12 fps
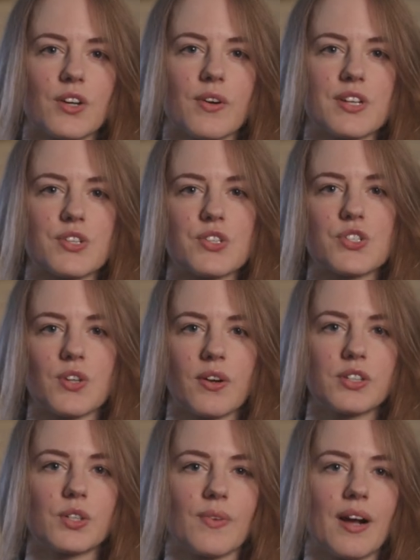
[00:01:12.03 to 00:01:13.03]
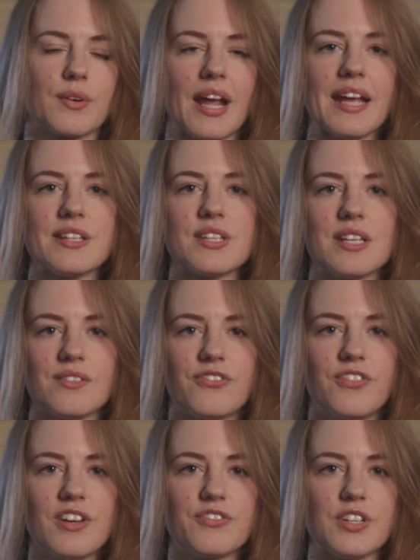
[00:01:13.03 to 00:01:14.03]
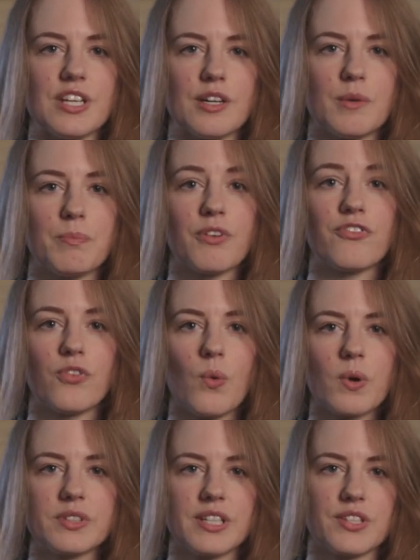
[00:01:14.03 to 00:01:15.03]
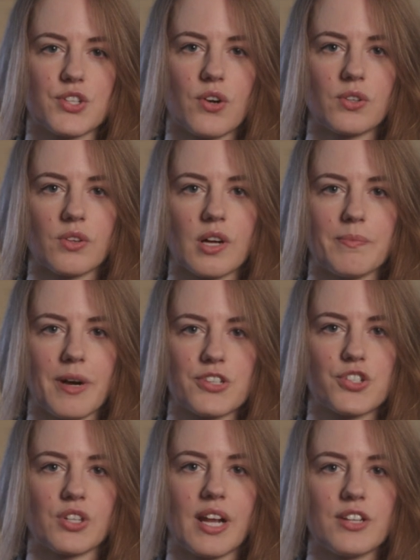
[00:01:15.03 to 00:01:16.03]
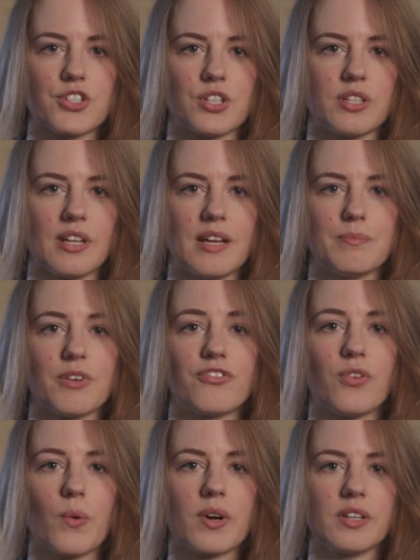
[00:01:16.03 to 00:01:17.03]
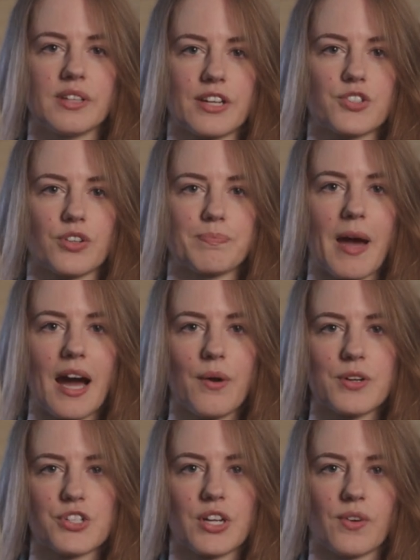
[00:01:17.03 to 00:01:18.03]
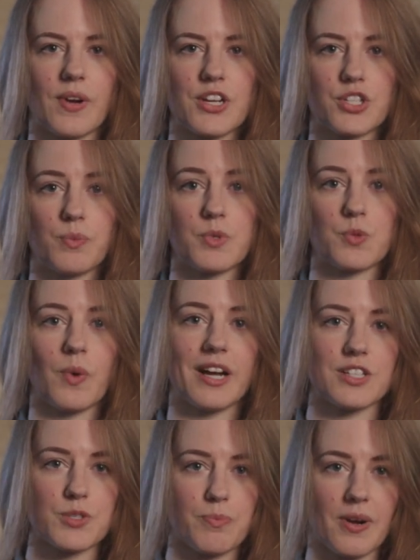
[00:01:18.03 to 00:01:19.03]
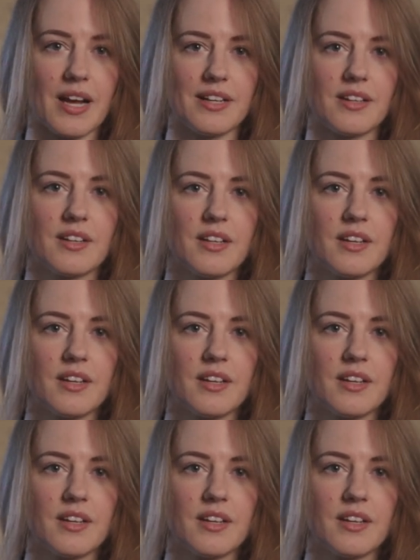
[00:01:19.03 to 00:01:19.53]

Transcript: increases started around eighteen fifty, before the internal combustion engine and before electric power generation was widespread.